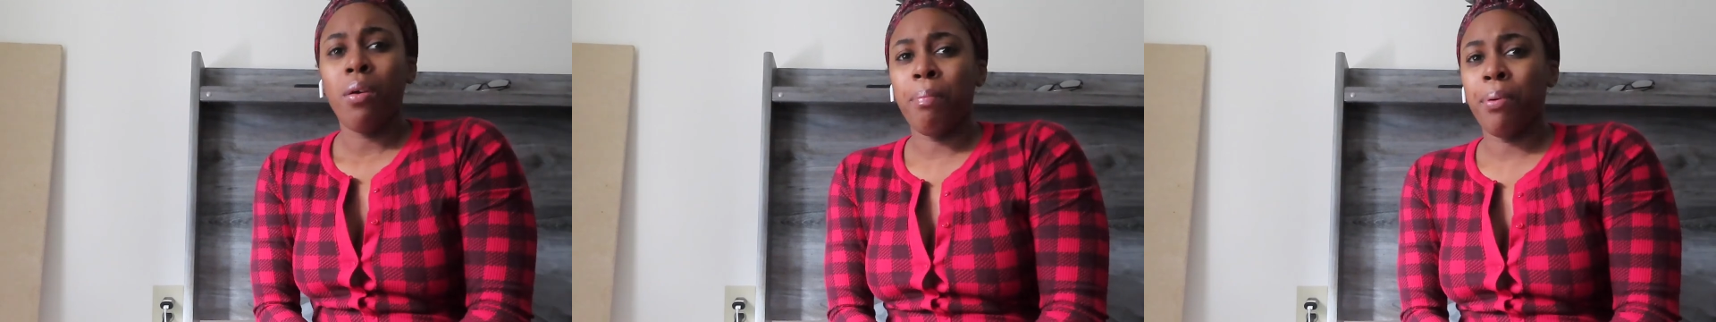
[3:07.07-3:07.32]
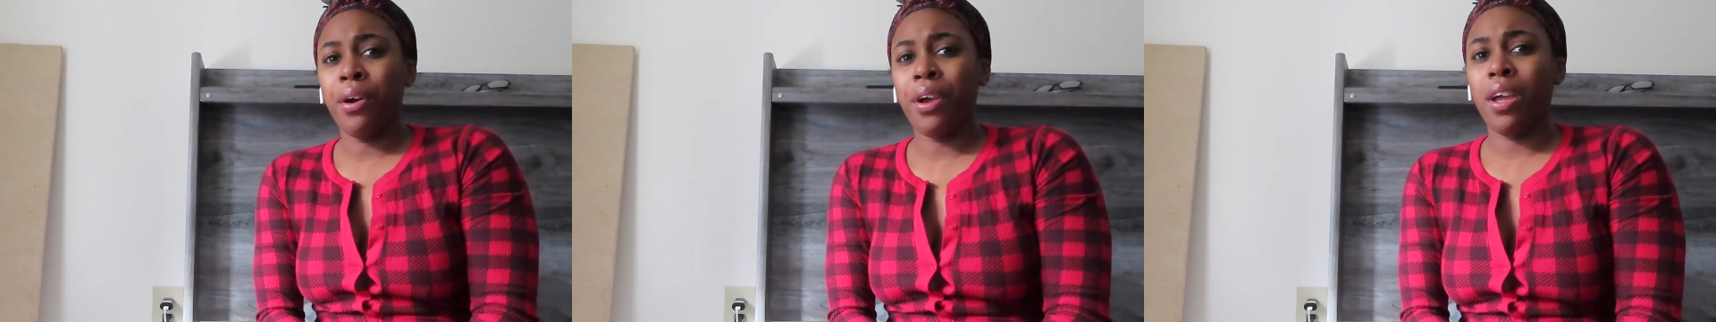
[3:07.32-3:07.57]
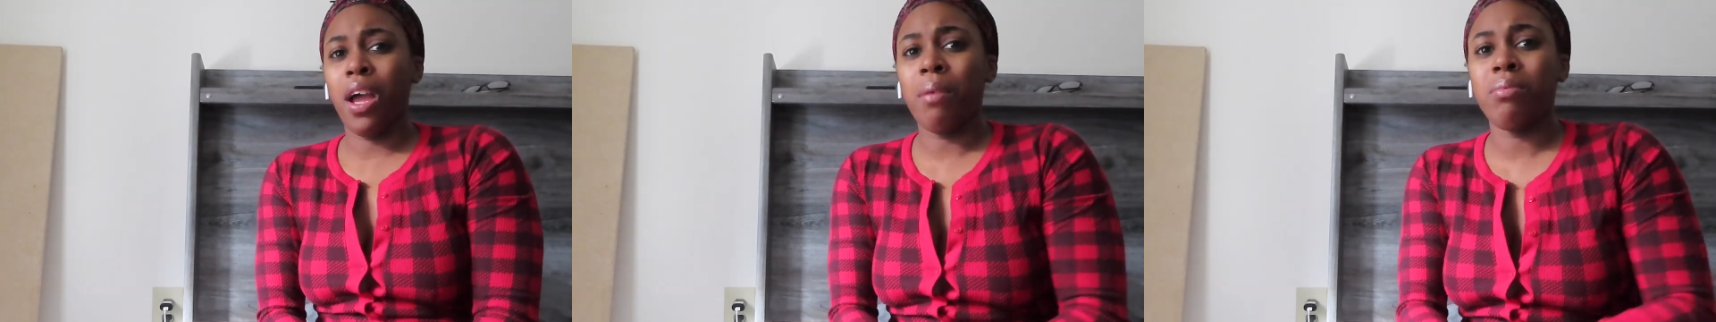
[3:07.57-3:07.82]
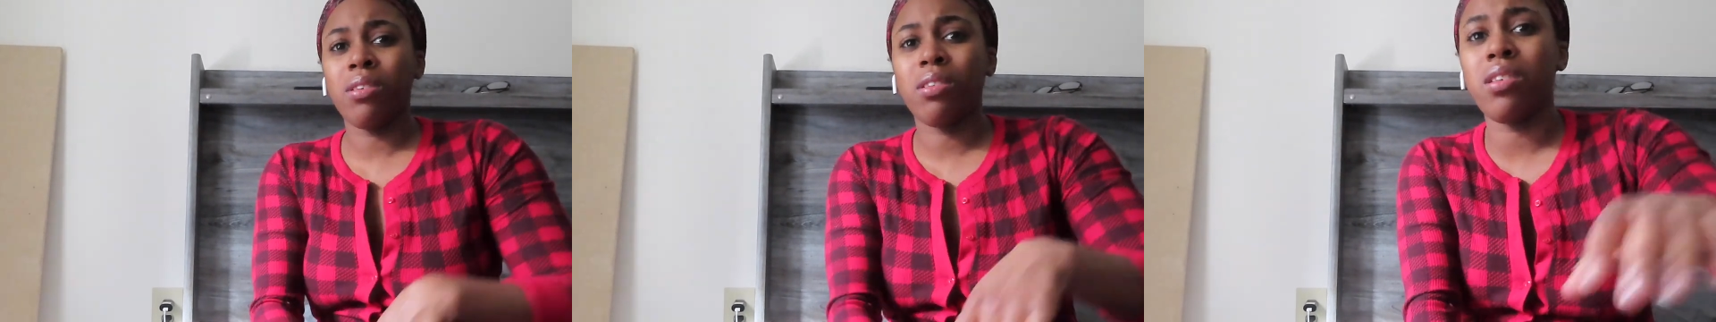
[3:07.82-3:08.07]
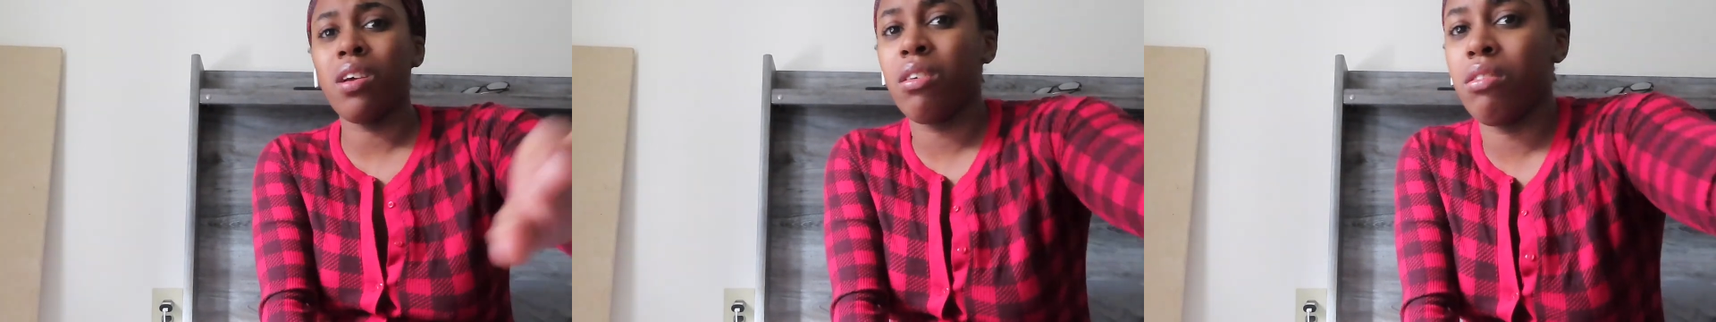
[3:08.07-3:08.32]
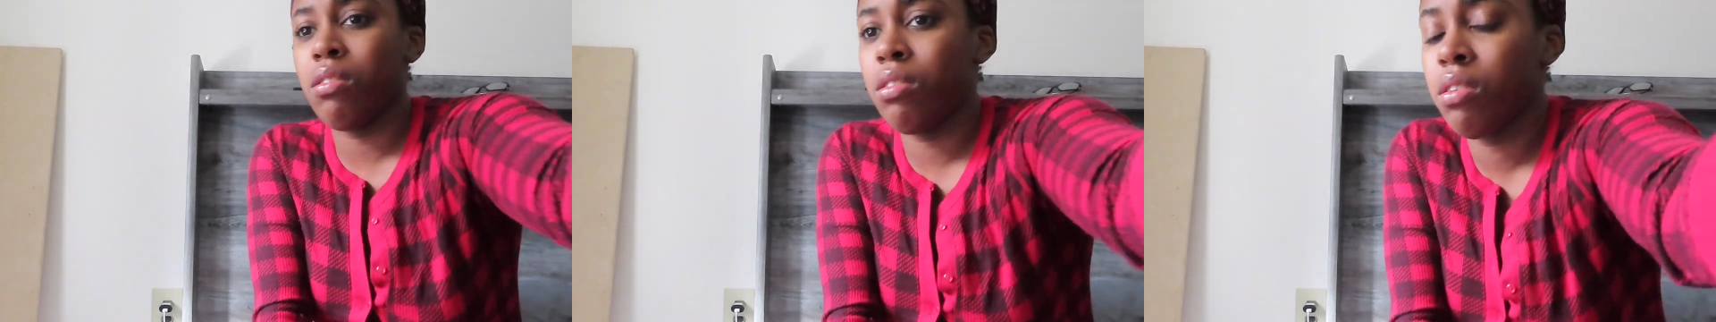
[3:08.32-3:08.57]
But I'm just like,
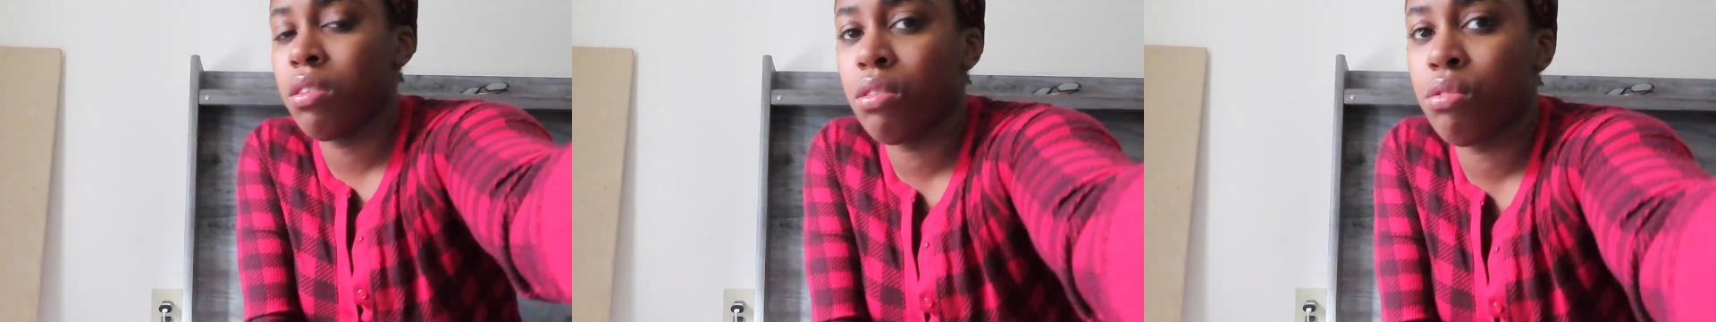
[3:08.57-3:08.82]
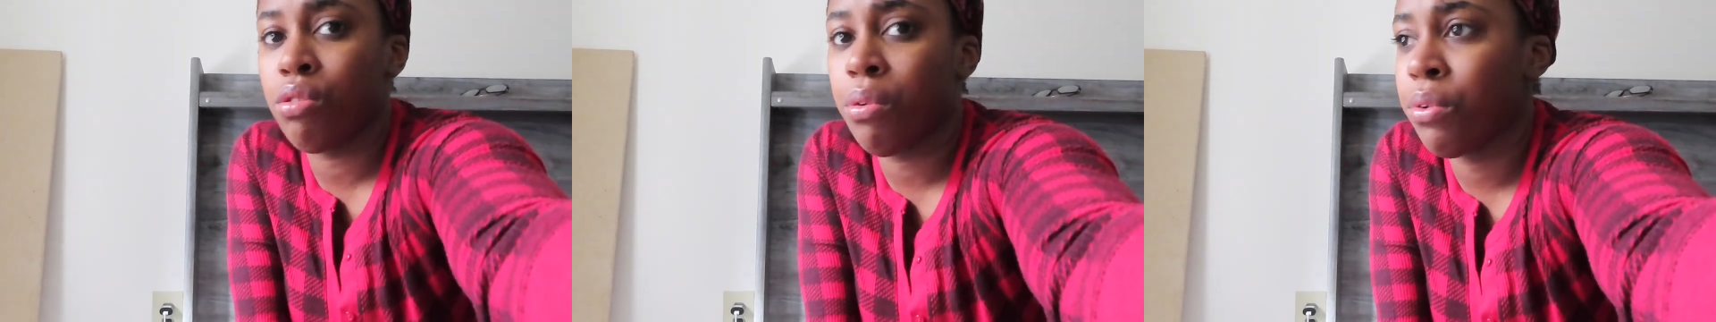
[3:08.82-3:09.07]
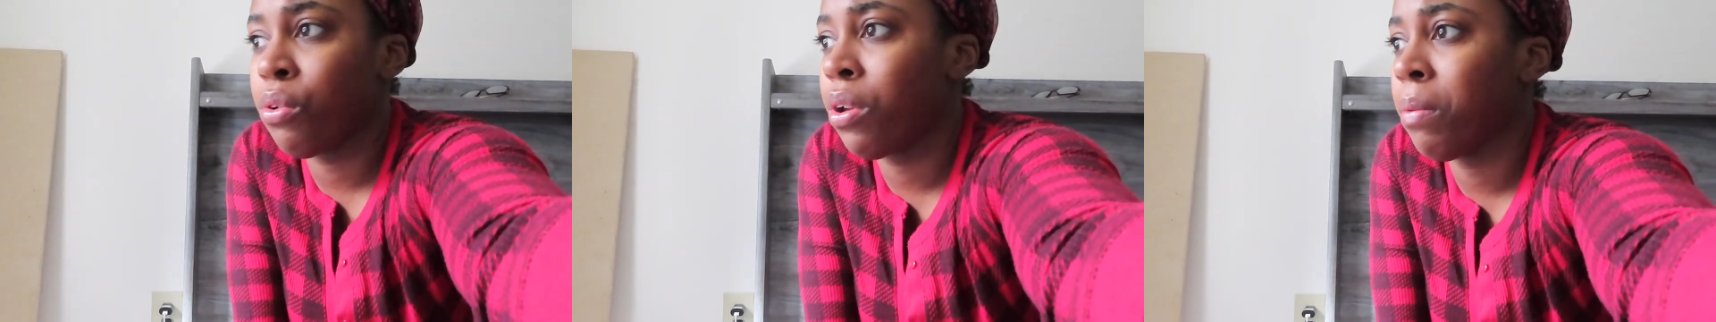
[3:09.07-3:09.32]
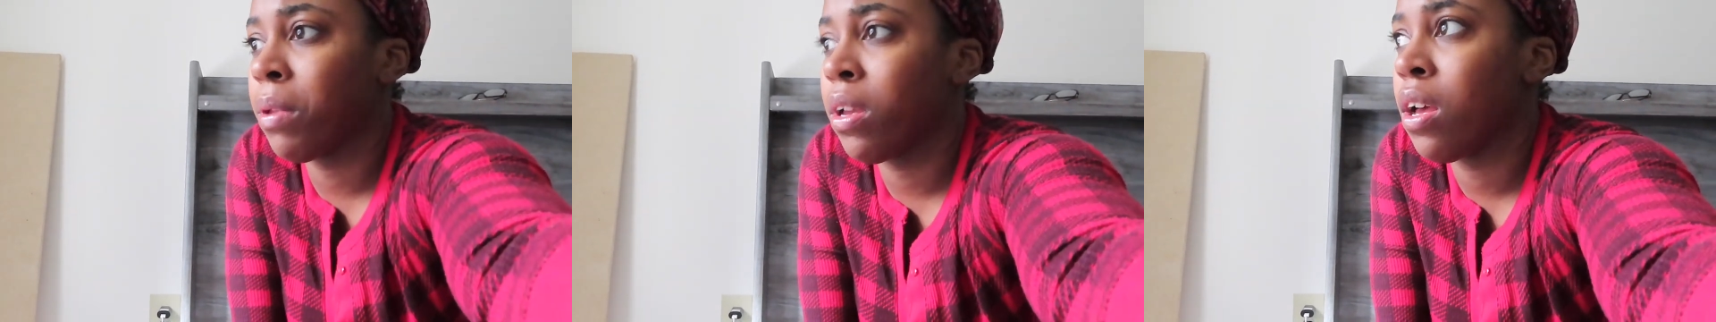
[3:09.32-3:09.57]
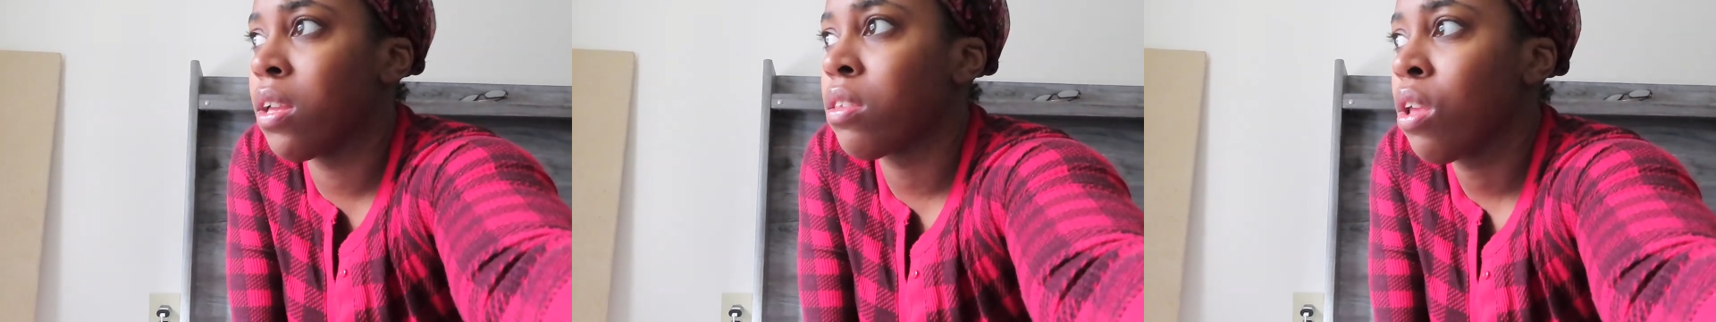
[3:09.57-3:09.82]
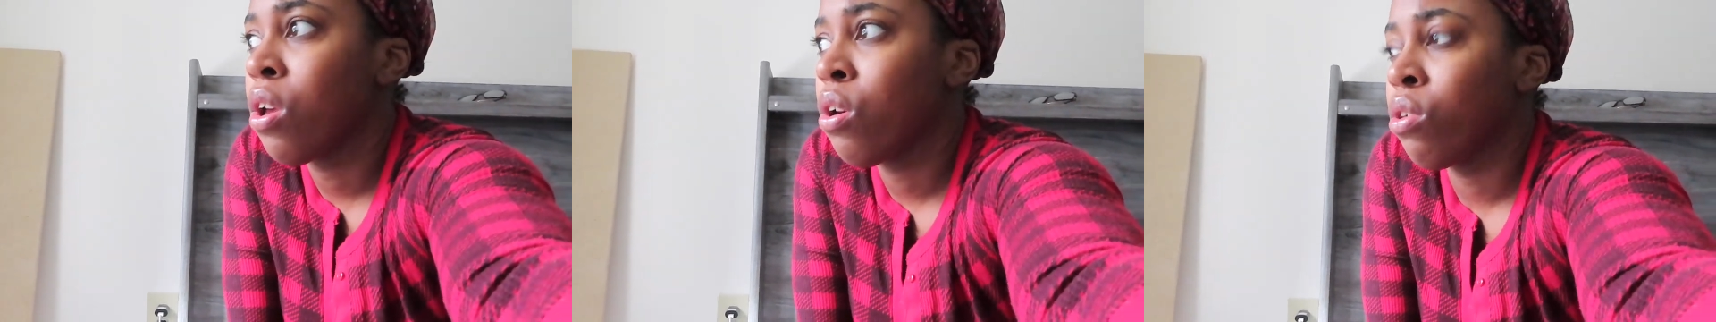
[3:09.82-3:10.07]
ugh, it's so annoying because...
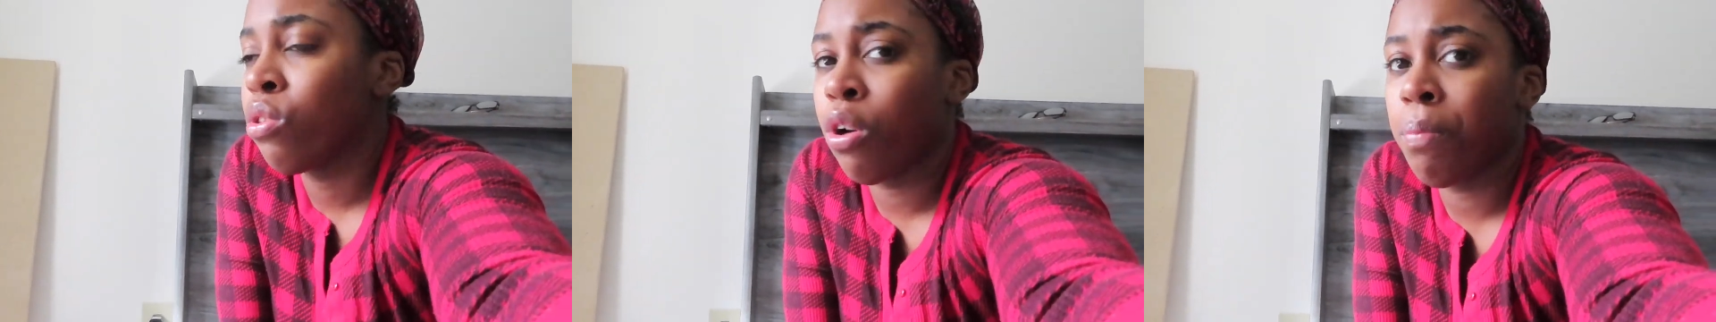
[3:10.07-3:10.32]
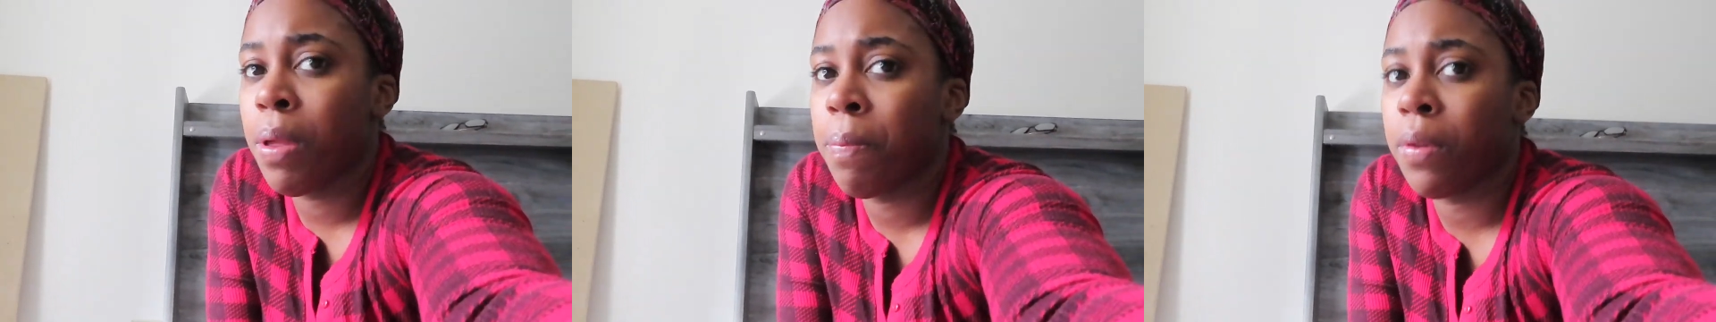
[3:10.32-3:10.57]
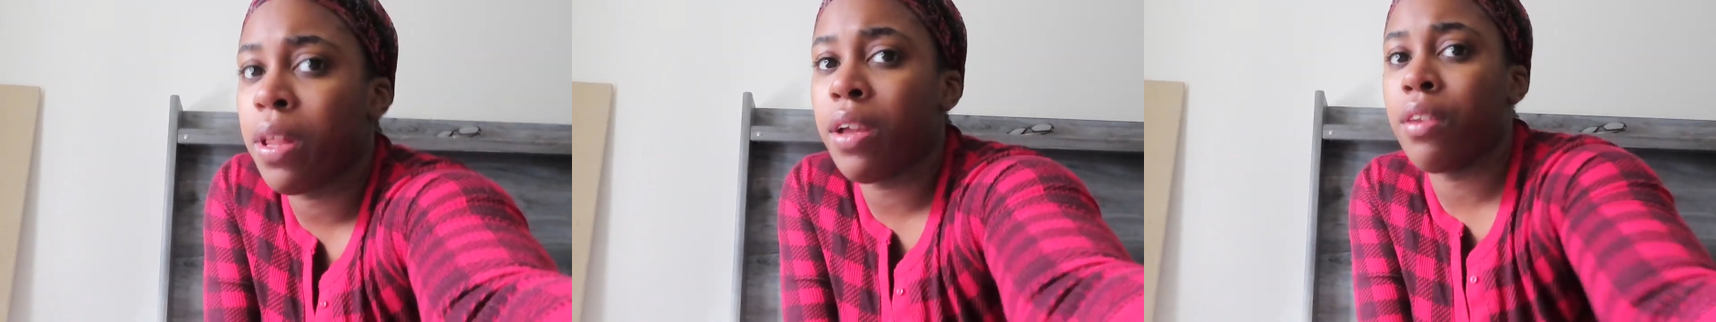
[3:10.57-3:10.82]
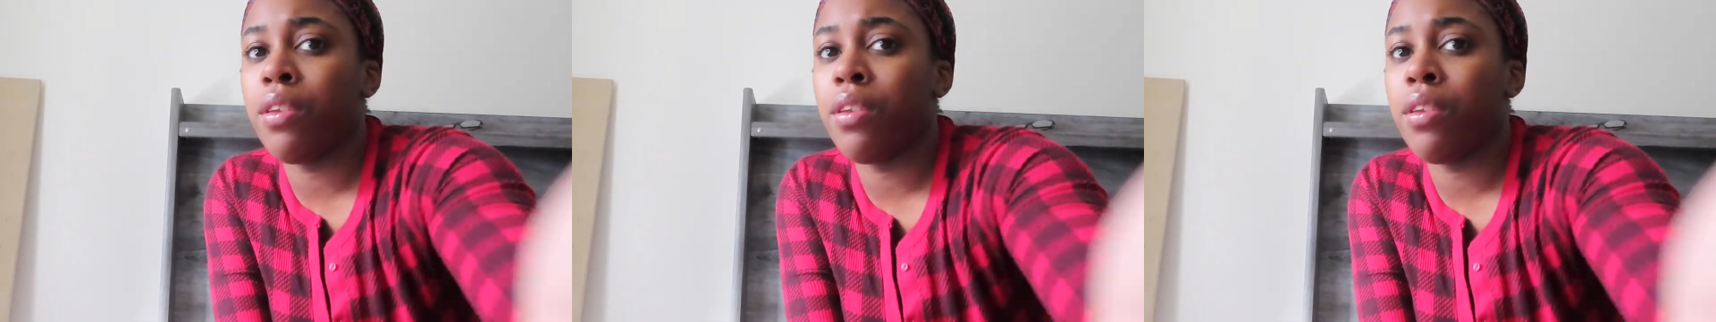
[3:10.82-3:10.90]
don't people like